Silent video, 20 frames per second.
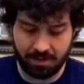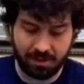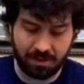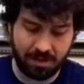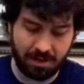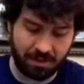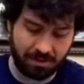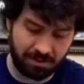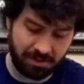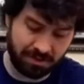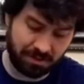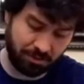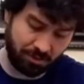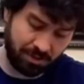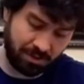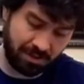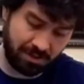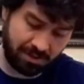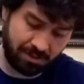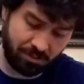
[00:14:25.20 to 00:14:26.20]
And this
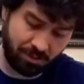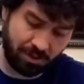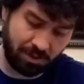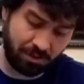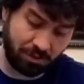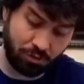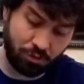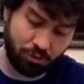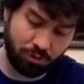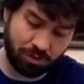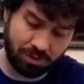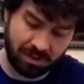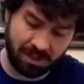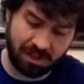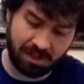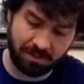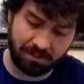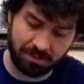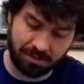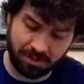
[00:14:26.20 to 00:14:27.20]
one is one of the cooler
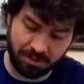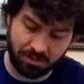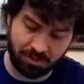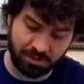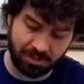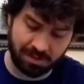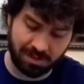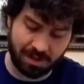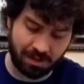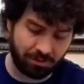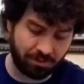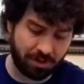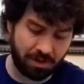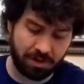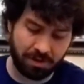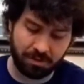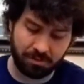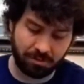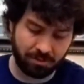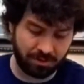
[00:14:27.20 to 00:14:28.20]
games. It's really not
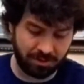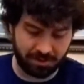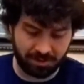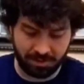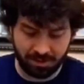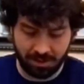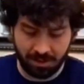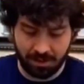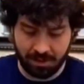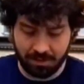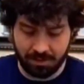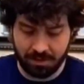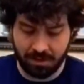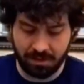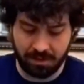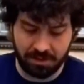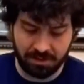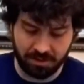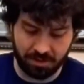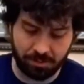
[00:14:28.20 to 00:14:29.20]
rare, but none of
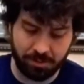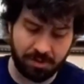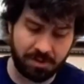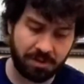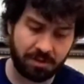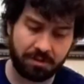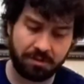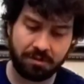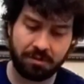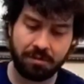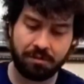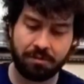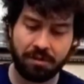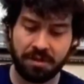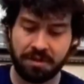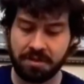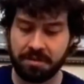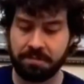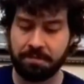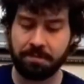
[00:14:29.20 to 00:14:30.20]
these are particularly
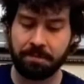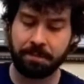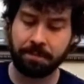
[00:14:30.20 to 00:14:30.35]
rare.